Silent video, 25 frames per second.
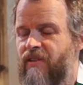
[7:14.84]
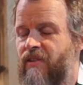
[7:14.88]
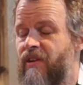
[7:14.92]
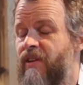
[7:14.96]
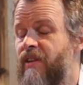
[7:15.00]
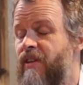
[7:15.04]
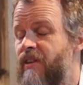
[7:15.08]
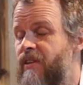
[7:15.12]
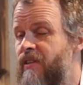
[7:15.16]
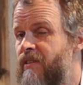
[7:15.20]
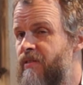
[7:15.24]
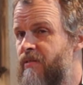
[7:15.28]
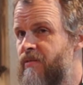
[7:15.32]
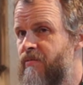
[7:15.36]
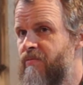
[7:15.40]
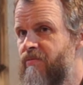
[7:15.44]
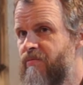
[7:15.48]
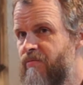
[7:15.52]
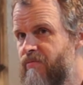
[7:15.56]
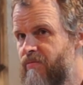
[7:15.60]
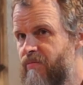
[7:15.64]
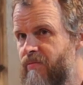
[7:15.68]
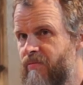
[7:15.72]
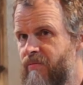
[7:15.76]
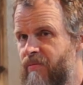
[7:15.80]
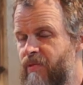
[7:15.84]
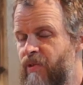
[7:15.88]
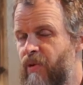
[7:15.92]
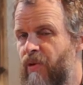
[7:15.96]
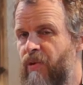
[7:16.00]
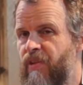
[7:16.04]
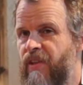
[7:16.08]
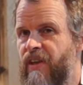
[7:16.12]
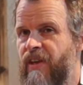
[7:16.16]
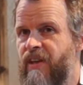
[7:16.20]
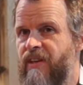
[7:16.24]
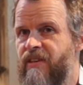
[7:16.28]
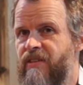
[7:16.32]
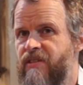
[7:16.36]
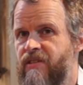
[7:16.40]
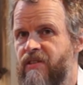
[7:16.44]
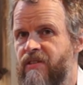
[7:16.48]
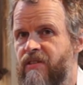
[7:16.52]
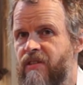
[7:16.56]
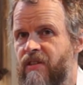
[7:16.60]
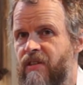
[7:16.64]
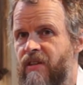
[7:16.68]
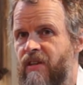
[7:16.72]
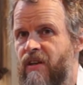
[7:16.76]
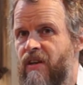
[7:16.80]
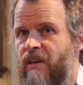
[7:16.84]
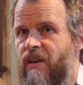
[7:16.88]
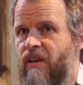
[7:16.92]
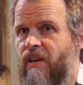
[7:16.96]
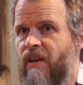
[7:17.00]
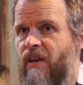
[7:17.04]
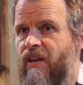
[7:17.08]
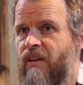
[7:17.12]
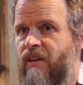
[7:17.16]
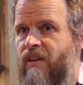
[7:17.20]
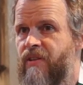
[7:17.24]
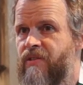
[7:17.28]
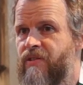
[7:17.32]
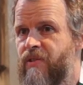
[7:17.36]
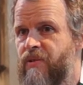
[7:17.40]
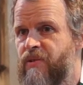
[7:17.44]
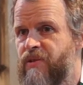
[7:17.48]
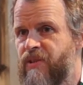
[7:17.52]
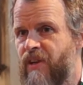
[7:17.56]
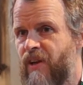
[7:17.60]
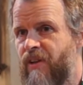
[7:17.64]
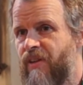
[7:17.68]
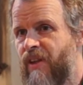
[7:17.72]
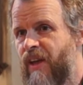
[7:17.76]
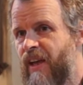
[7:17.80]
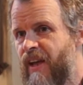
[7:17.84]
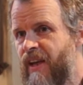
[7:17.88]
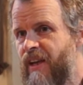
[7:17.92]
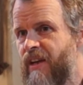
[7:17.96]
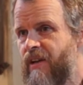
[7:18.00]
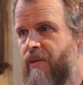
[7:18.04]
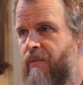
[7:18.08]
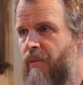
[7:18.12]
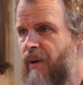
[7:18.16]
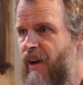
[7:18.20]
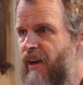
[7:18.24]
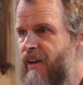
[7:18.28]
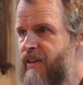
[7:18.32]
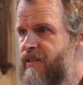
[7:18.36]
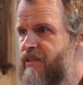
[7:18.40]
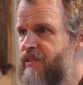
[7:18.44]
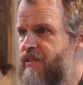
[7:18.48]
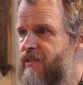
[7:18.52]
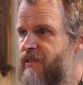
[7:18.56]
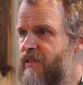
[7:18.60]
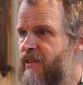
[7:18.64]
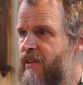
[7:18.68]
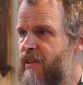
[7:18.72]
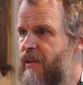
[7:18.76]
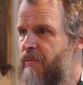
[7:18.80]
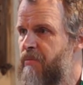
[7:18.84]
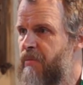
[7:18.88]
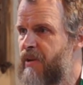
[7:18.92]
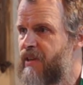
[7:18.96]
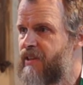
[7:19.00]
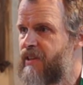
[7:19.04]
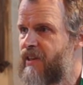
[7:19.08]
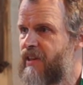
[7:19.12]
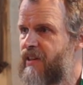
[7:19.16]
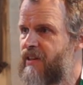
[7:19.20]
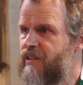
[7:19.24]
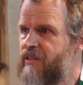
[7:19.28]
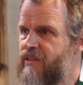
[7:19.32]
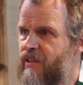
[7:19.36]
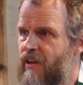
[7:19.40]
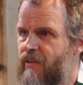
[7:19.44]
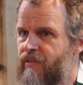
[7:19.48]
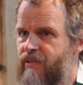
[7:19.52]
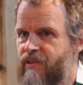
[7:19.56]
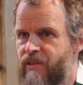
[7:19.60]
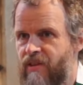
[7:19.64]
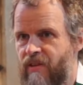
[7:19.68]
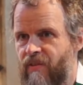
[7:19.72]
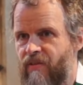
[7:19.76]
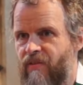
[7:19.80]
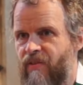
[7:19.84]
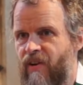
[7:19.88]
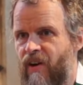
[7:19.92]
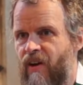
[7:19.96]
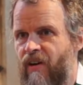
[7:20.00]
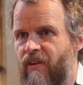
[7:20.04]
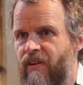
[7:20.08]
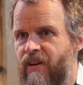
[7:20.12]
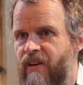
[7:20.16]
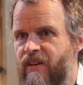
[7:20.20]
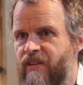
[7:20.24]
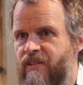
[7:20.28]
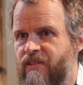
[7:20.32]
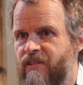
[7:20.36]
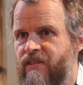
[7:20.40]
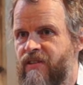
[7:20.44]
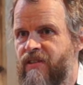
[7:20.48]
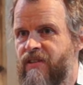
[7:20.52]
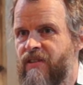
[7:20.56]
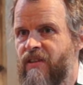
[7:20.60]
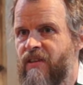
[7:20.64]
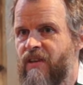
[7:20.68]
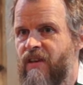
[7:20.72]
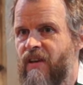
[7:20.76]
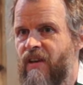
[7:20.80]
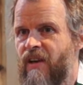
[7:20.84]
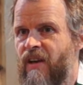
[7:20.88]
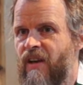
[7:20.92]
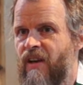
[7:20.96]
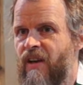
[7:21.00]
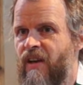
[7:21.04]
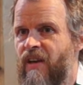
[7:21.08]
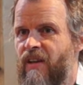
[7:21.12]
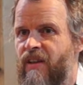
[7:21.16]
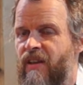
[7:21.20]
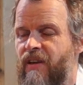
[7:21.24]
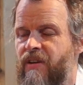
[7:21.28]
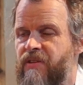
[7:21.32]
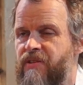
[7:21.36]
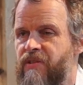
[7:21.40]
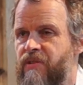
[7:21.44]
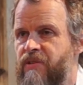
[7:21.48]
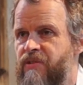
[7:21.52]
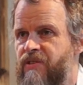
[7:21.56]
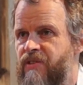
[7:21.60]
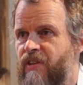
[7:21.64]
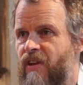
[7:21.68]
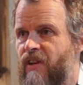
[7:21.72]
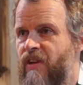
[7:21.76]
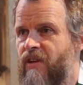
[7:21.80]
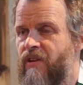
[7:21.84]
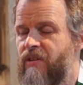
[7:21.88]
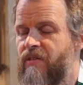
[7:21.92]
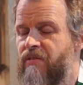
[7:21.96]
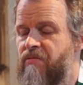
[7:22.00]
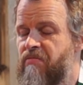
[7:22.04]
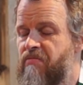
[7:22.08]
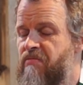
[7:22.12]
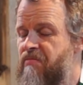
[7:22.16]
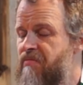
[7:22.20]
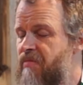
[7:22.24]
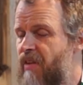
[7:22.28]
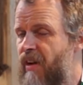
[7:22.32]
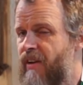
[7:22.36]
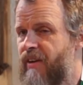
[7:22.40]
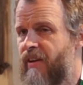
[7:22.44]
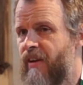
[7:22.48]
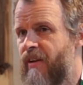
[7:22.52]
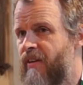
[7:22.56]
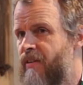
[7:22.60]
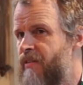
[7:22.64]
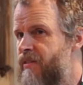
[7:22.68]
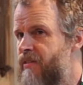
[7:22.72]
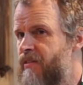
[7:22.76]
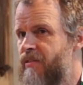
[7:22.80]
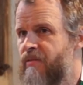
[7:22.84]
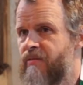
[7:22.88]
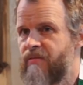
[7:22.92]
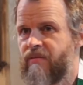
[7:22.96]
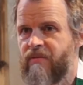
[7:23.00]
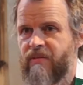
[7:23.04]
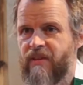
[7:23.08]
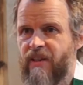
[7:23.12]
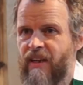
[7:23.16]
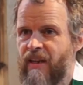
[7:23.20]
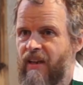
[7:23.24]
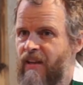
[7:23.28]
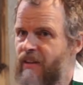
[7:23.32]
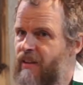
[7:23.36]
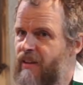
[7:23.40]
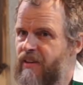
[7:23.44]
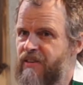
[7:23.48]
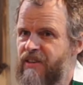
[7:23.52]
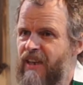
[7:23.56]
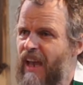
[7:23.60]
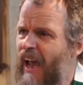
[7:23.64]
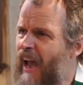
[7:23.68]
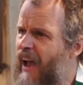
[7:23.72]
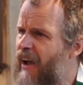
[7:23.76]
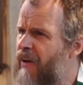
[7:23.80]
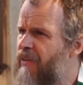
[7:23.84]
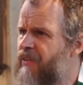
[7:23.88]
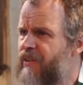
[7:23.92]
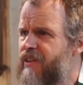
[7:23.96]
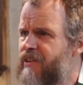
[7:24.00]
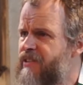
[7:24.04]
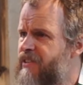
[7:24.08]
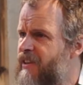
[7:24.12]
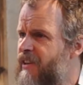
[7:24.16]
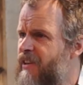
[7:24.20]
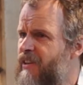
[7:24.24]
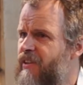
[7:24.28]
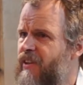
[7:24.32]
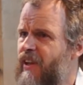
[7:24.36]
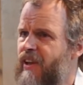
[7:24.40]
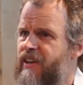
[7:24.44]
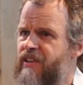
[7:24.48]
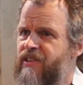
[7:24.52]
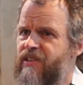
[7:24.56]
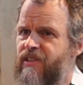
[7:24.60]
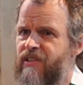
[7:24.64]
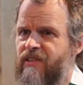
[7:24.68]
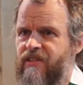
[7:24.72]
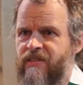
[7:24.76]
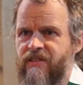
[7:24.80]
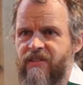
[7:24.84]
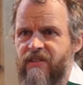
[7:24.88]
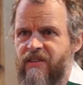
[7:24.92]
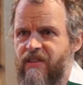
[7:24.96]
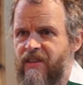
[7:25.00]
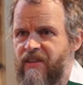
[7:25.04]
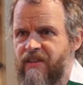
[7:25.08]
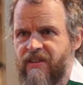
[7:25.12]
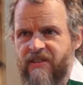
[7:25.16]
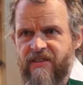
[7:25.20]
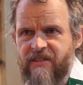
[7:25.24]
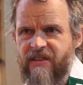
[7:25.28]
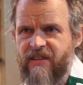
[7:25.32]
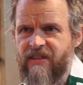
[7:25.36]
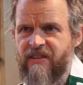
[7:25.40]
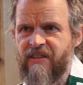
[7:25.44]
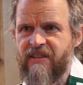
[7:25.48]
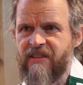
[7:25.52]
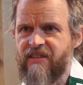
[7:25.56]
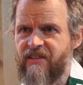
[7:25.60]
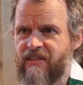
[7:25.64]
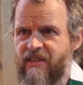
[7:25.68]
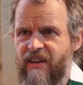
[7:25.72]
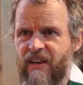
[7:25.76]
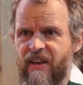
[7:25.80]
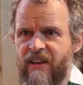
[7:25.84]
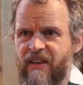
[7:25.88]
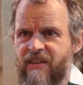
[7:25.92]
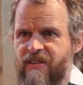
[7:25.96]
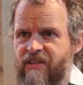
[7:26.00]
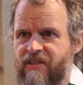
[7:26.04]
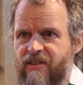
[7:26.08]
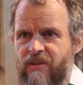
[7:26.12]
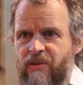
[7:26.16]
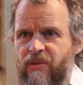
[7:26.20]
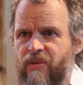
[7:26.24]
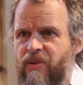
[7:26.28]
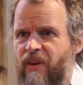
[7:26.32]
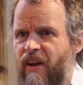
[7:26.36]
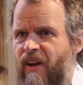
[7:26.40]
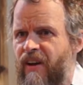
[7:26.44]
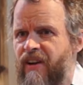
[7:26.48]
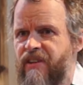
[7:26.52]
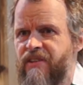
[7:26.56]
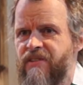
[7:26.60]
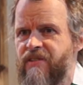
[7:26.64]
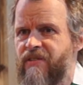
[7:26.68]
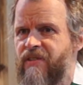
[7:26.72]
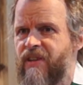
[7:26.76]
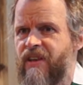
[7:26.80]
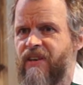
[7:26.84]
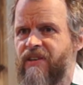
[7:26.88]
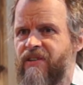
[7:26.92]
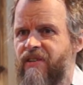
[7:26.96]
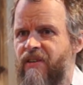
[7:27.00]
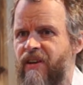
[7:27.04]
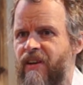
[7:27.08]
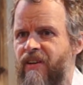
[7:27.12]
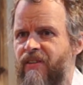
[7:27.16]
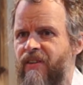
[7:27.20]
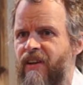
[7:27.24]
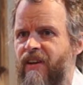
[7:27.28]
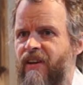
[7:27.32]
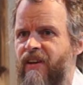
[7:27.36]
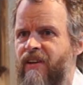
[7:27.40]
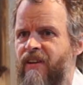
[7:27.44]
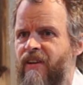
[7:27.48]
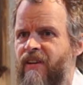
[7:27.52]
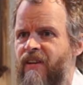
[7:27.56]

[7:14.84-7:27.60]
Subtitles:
the northeast. There's also the Elamites and the Medians over to the far east. There's also, there's countless little nations and city-states and all kinds of things around there.